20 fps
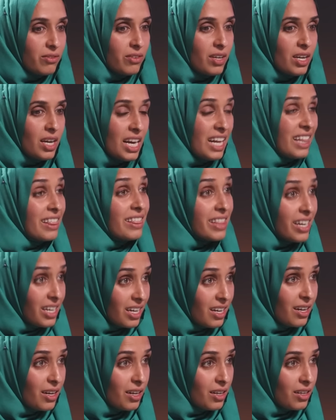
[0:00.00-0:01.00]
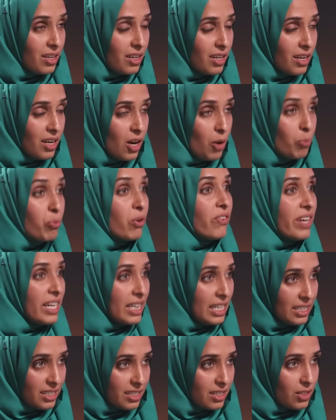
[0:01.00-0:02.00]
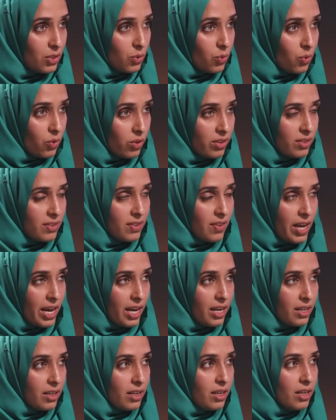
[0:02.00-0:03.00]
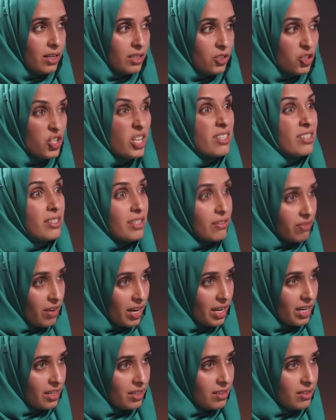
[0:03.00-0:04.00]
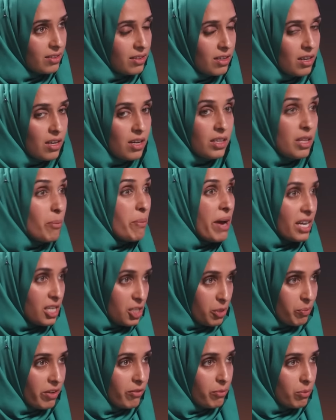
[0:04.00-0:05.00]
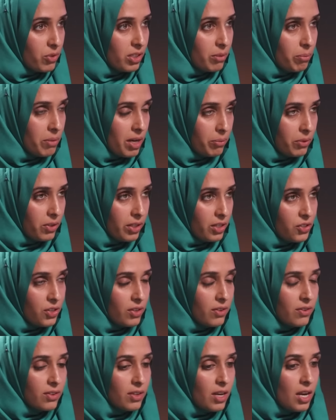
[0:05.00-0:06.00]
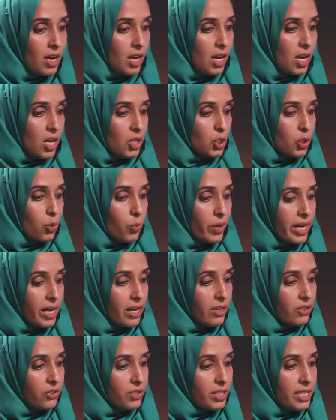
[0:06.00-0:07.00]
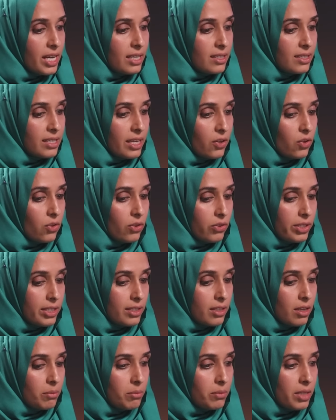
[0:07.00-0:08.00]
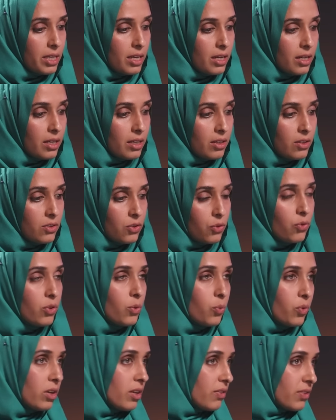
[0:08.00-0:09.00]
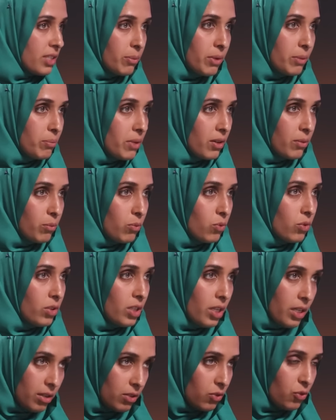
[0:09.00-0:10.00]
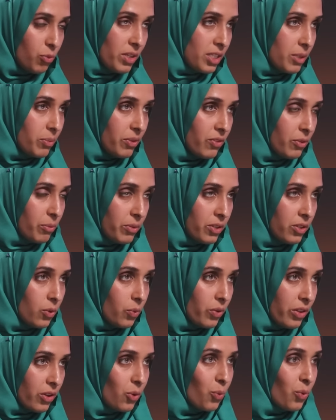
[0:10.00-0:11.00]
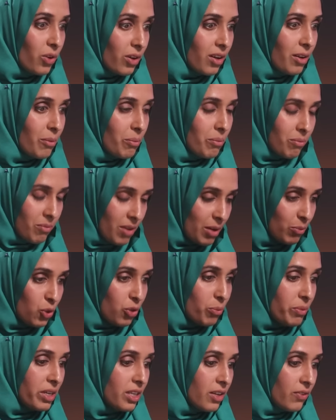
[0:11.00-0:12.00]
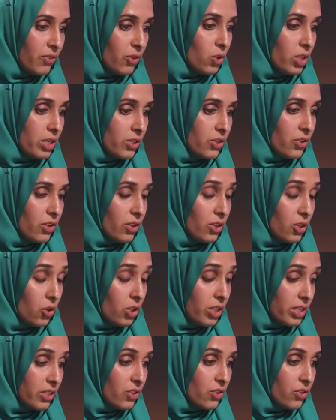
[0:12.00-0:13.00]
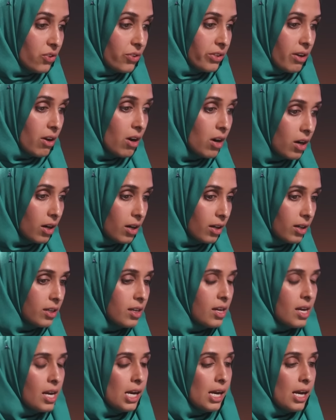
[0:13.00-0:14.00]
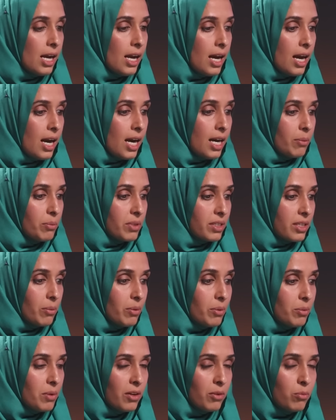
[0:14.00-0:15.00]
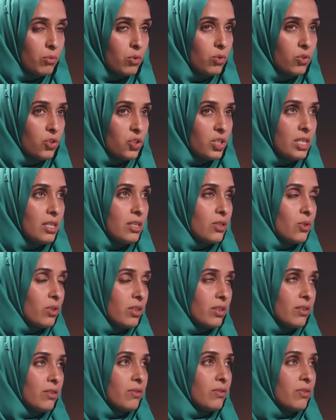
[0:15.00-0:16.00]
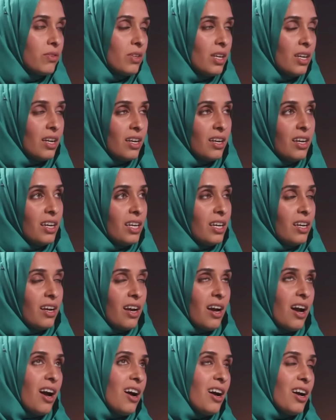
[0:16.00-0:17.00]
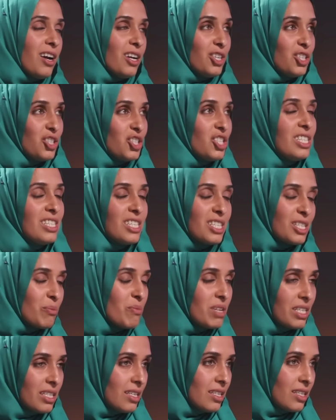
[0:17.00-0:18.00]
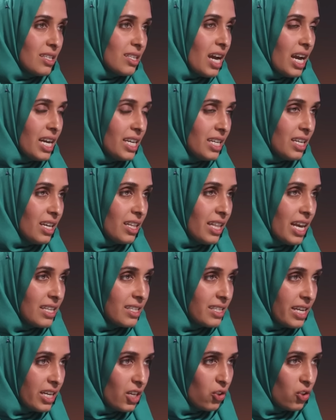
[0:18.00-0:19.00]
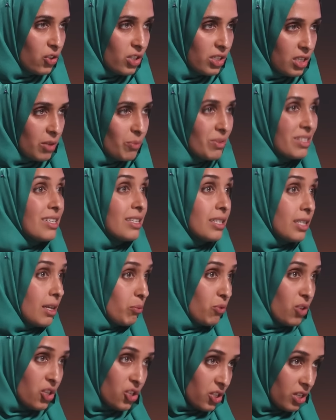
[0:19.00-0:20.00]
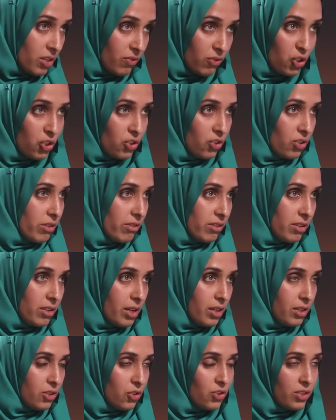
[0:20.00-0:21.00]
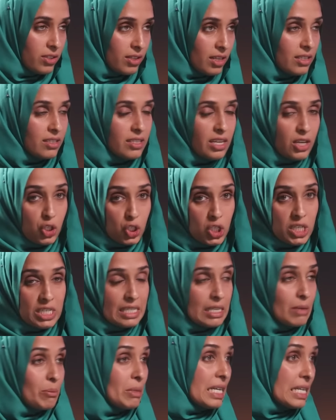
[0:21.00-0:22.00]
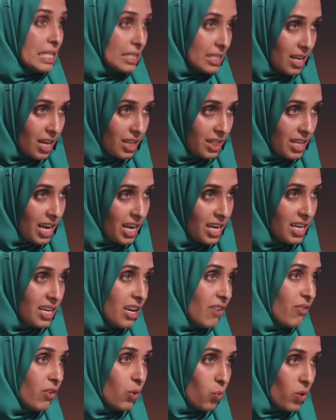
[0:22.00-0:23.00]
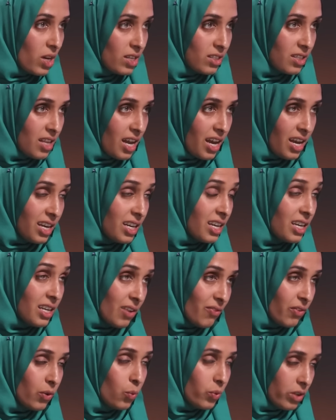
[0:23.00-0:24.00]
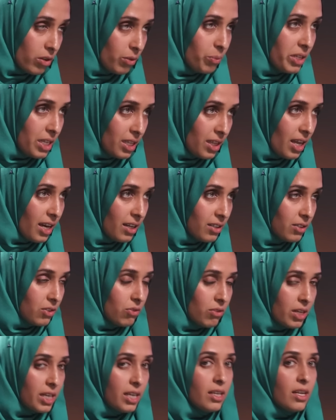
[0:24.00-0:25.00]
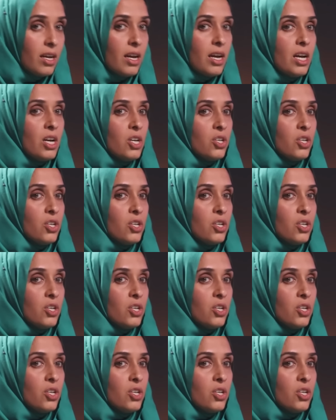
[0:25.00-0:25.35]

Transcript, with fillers: of the prevailing discourse that justifies the management of Muslim populations. So the way I understand secularism is through the work of Saba Mahmood, and you must be familiar with her work, and I'm sure many of your, list- your listeners are. Yeah. Um, Saba Mahmood, she sort of uh, she dismisses the idea that secularism is the separation of church and state. She right. says secularism is not that, it never was that, and it never will be that, right?